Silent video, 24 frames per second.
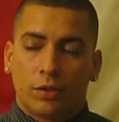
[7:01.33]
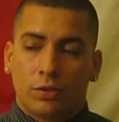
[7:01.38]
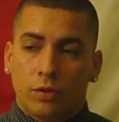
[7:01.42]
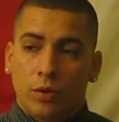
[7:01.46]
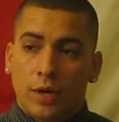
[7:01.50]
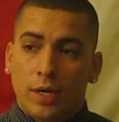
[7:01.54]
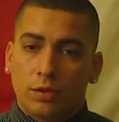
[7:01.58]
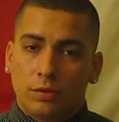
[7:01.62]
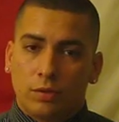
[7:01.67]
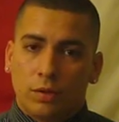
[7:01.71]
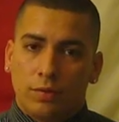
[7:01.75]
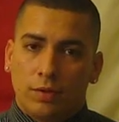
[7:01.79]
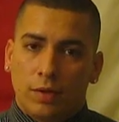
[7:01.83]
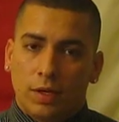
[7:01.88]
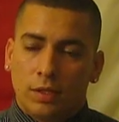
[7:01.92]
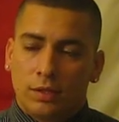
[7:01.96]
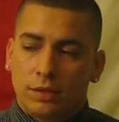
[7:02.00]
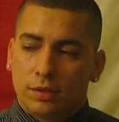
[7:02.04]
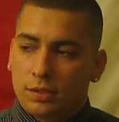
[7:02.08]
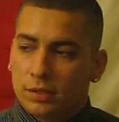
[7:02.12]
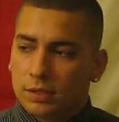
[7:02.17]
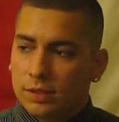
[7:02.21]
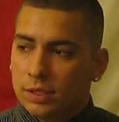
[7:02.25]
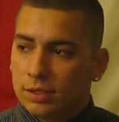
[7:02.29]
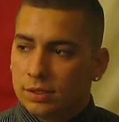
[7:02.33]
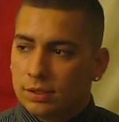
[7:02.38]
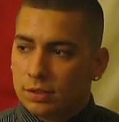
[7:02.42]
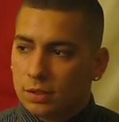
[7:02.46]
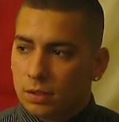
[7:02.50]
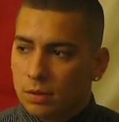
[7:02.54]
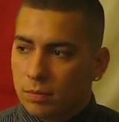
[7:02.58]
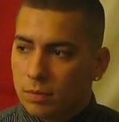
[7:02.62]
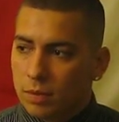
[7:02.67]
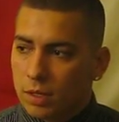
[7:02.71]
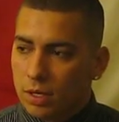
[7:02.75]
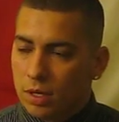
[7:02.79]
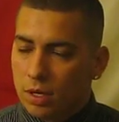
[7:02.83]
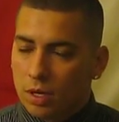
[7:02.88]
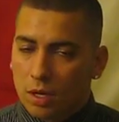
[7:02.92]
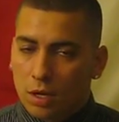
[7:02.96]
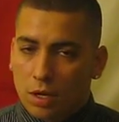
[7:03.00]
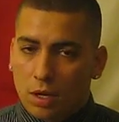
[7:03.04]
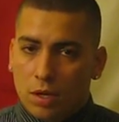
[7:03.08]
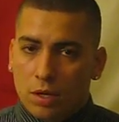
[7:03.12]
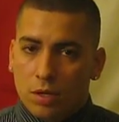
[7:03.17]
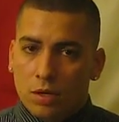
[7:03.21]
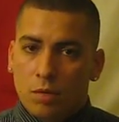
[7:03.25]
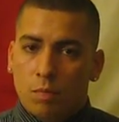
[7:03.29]
thrust reverser system,
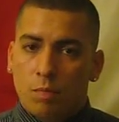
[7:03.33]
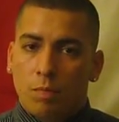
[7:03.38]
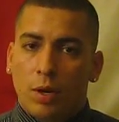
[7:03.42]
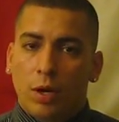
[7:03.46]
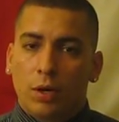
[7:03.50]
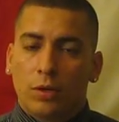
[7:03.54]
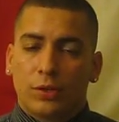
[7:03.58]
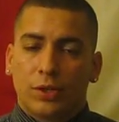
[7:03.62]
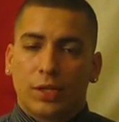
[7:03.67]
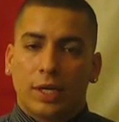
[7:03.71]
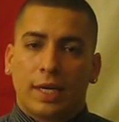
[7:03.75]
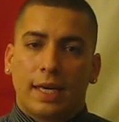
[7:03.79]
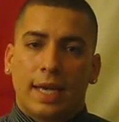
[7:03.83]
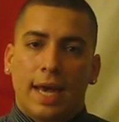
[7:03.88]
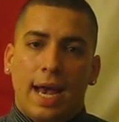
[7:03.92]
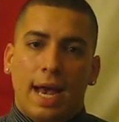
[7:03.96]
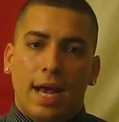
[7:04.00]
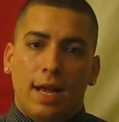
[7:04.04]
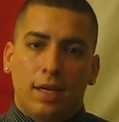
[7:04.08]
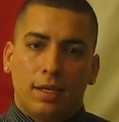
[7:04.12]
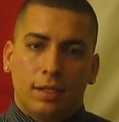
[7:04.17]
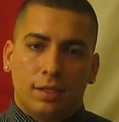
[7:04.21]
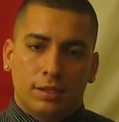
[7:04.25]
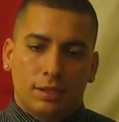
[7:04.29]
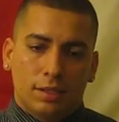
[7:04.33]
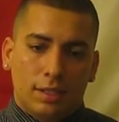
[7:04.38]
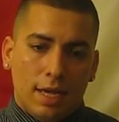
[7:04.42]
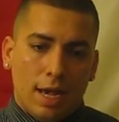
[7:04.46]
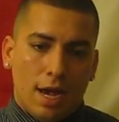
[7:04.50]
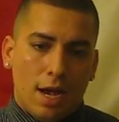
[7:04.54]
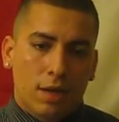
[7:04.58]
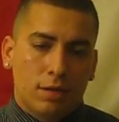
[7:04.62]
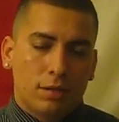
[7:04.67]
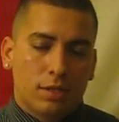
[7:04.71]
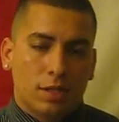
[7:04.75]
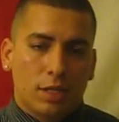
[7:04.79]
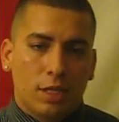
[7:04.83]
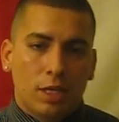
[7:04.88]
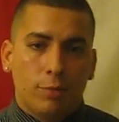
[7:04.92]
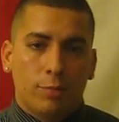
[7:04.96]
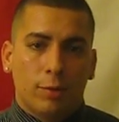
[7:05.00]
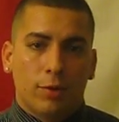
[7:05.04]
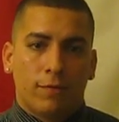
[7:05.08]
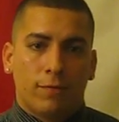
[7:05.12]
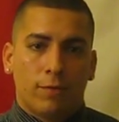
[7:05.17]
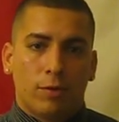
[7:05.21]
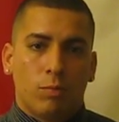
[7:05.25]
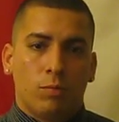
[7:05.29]
you bolt the cowlings down to keep
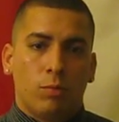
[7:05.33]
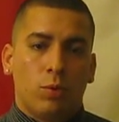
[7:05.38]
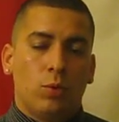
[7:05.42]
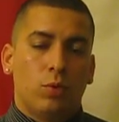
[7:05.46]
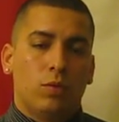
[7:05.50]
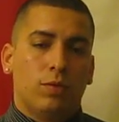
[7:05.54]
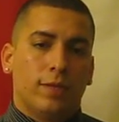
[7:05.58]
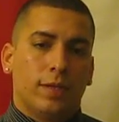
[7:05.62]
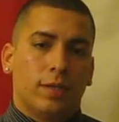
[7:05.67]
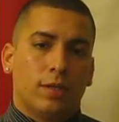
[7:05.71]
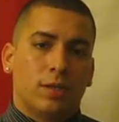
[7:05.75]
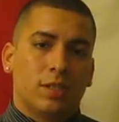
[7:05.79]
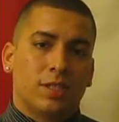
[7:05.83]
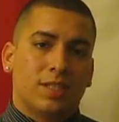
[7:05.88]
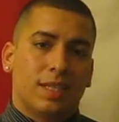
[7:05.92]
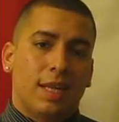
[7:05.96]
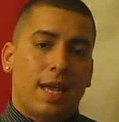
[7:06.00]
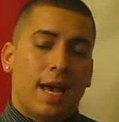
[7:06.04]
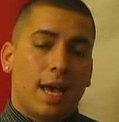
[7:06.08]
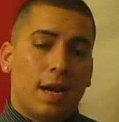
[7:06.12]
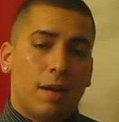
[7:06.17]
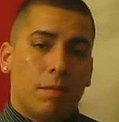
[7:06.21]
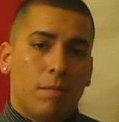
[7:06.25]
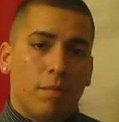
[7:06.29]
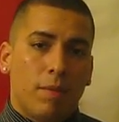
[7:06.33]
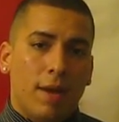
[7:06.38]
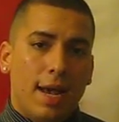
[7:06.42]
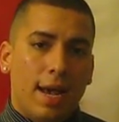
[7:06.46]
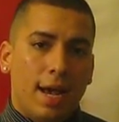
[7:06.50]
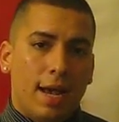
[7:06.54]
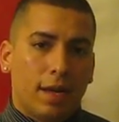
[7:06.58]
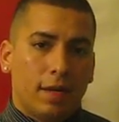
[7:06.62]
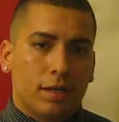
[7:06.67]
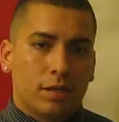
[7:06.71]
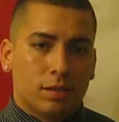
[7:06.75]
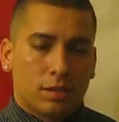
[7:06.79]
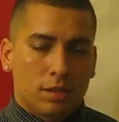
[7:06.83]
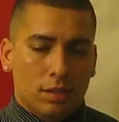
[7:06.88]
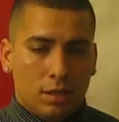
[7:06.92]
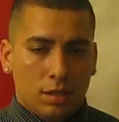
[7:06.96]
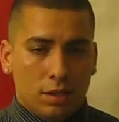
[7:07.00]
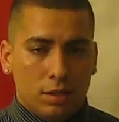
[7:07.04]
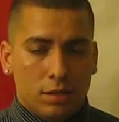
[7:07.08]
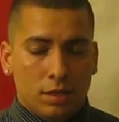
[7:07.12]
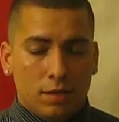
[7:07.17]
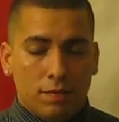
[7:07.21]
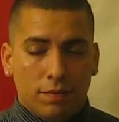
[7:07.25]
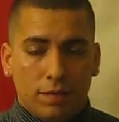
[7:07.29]
them from moving or sliding back to
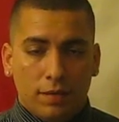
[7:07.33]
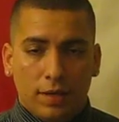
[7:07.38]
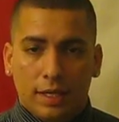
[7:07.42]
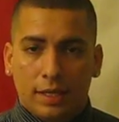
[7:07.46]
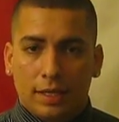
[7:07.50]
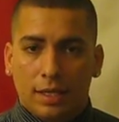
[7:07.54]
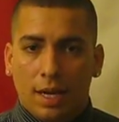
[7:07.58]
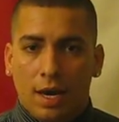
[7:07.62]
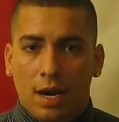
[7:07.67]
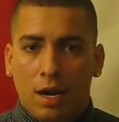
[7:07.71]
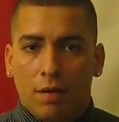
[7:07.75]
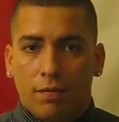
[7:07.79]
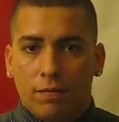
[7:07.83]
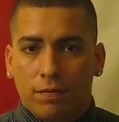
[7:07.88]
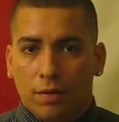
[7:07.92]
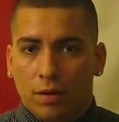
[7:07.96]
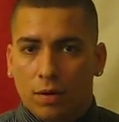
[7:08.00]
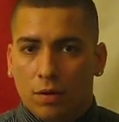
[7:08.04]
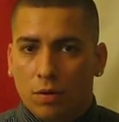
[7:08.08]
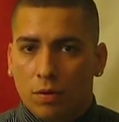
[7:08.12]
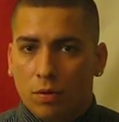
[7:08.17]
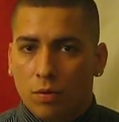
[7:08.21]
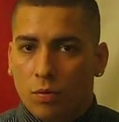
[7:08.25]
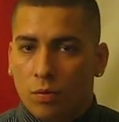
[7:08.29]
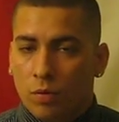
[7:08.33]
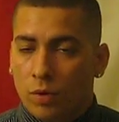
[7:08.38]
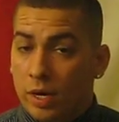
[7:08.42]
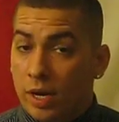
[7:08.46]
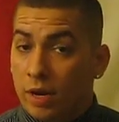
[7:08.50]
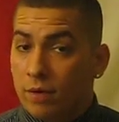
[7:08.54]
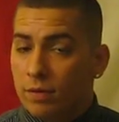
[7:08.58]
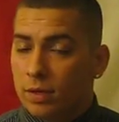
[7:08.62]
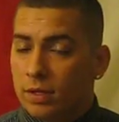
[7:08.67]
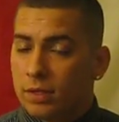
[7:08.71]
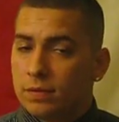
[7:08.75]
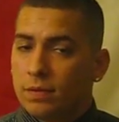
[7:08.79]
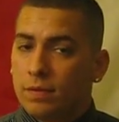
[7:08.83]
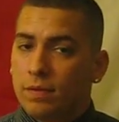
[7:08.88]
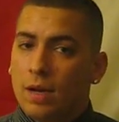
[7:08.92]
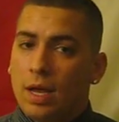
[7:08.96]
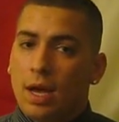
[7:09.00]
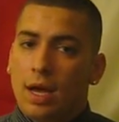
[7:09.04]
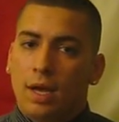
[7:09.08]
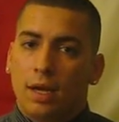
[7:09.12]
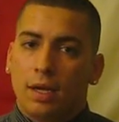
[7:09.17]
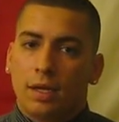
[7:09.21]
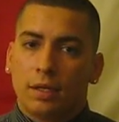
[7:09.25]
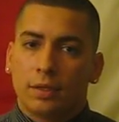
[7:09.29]
deflect airflow whenever it's
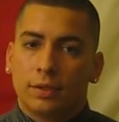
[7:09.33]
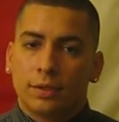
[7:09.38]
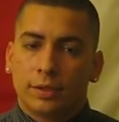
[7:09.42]
flying.